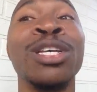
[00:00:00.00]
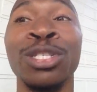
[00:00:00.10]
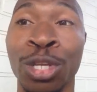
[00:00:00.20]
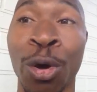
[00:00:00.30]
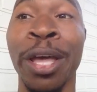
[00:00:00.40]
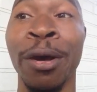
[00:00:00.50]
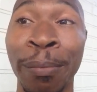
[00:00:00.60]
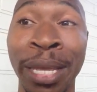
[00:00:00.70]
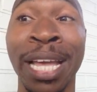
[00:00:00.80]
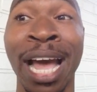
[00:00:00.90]
So help
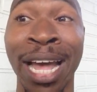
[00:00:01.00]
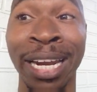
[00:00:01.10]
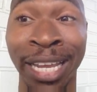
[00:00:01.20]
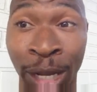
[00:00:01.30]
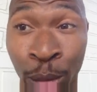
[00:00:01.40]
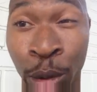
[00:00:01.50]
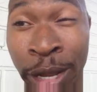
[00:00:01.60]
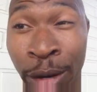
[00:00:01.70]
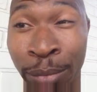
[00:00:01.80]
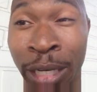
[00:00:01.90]
me God, and He will
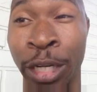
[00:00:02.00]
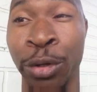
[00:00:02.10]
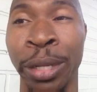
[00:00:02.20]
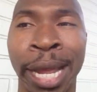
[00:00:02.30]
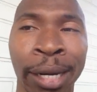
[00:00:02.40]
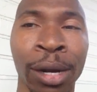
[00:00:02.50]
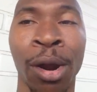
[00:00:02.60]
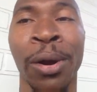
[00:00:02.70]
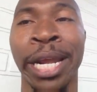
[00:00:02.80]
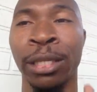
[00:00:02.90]
help me to do that.
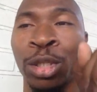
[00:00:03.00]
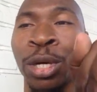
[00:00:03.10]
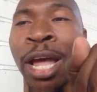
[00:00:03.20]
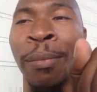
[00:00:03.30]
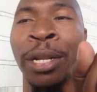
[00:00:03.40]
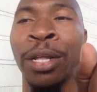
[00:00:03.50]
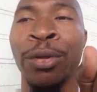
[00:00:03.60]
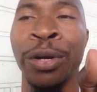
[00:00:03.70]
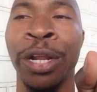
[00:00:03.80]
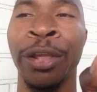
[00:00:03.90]
All right, to God be the
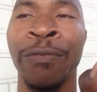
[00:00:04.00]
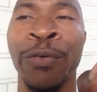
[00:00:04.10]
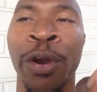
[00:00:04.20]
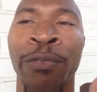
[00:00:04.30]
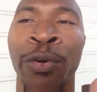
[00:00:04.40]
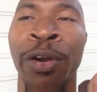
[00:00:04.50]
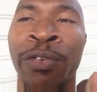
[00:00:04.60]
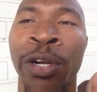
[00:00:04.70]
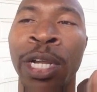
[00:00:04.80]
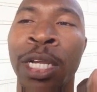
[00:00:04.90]
glory, to Him forever, ever.
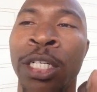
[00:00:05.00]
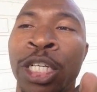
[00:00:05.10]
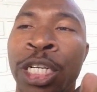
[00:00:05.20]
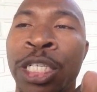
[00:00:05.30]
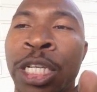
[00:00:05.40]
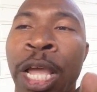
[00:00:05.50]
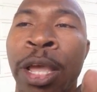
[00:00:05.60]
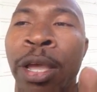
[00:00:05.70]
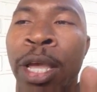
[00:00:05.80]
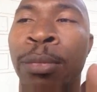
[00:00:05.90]
In Jesus'
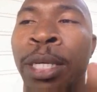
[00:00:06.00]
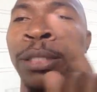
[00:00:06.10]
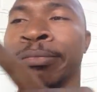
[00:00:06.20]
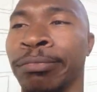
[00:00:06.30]
name, amen.